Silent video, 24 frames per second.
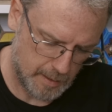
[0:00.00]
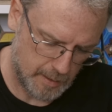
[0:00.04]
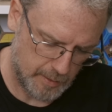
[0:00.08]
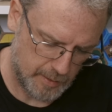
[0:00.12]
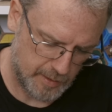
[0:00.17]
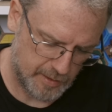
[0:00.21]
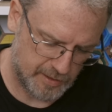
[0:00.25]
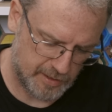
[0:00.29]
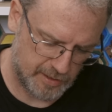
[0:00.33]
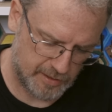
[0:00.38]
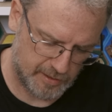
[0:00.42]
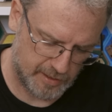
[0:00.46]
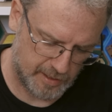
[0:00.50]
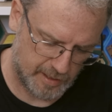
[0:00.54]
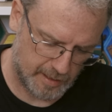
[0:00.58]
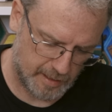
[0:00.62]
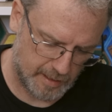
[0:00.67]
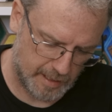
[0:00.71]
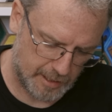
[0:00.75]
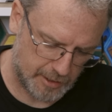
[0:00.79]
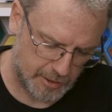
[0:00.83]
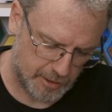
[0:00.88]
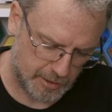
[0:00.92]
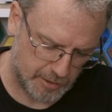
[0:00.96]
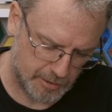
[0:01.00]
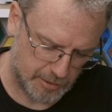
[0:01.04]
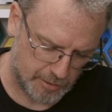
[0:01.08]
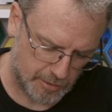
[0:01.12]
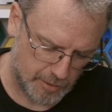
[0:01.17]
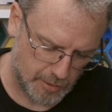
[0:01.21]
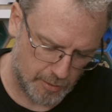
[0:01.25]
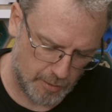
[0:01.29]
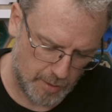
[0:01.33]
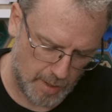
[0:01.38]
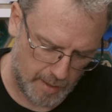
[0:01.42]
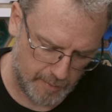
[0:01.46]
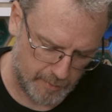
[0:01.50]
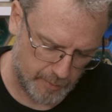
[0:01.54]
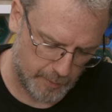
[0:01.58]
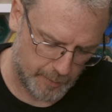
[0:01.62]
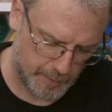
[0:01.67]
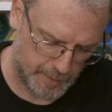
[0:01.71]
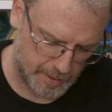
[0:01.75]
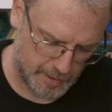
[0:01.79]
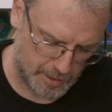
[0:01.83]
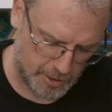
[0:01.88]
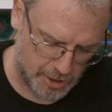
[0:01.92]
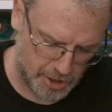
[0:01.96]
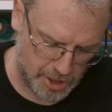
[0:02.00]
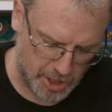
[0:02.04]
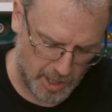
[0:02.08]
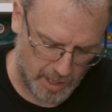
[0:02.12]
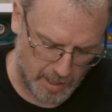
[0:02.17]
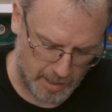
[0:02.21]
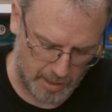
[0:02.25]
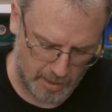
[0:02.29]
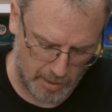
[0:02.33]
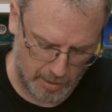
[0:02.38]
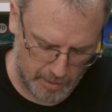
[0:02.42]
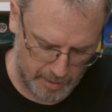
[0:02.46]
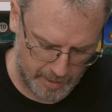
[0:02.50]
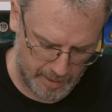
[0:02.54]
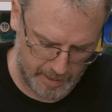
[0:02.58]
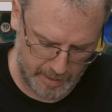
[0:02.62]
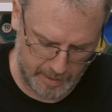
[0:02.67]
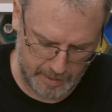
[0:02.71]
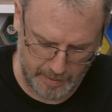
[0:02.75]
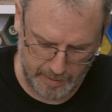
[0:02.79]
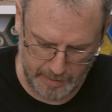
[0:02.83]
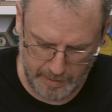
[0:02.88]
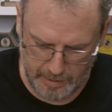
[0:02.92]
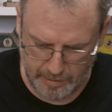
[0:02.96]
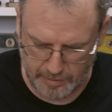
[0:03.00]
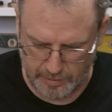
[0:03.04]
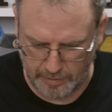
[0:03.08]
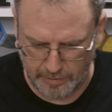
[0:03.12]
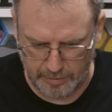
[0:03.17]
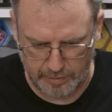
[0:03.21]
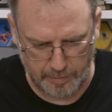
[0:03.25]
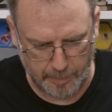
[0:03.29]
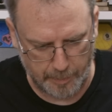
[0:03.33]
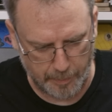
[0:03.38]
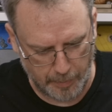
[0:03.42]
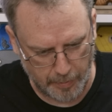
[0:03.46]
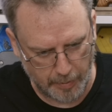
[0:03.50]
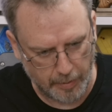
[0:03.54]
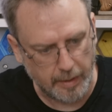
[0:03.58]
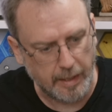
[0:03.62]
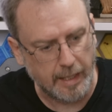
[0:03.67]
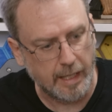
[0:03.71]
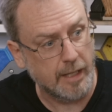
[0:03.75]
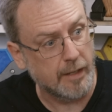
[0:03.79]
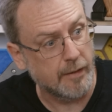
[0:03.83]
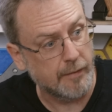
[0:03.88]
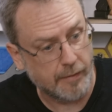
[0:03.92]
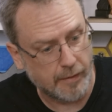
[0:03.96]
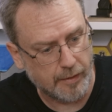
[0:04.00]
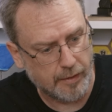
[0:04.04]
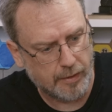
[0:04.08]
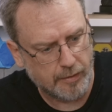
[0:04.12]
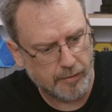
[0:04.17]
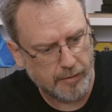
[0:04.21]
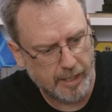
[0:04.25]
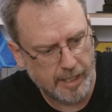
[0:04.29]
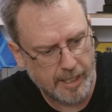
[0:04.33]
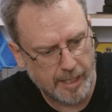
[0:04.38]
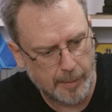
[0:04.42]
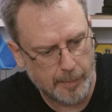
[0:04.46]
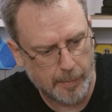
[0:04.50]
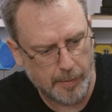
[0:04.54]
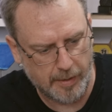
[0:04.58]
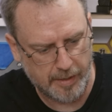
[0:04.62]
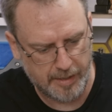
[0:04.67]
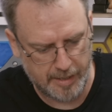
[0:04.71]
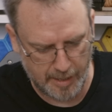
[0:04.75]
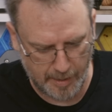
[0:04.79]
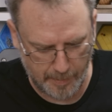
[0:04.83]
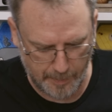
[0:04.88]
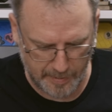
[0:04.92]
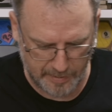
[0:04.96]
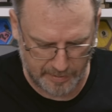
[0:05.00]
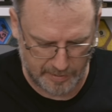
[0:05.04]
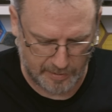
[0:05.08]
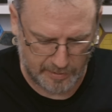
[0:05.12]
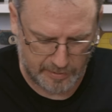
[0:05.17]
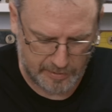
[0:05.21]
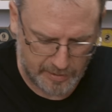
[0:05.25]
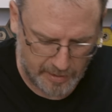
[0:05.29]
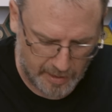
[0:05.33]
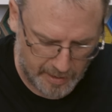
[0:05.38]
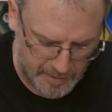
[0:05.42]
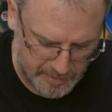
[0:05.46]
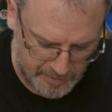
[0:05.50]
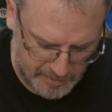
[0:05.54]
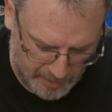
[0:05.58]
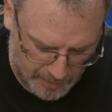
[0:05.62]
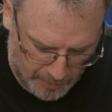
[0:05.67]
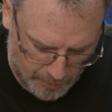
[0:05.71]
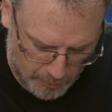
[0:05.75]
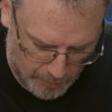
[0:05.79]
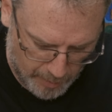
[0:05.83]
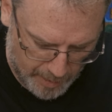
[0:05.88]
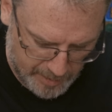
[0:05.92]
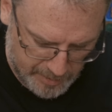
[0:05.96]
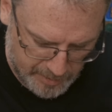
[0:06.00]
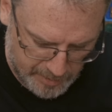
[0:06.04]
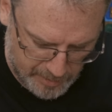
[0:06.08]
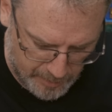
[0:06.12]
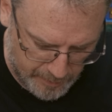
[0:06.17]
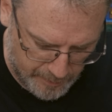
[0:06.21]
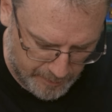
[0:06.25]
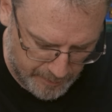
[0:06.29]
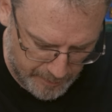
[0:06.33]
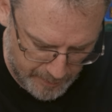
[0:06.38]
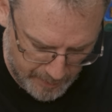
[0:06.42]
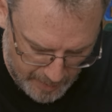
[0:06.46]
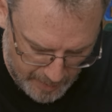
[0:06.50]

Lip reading: This is an electric screwdriver with a chuck on it. This is brilliant for 3D printing because it's not as aggressive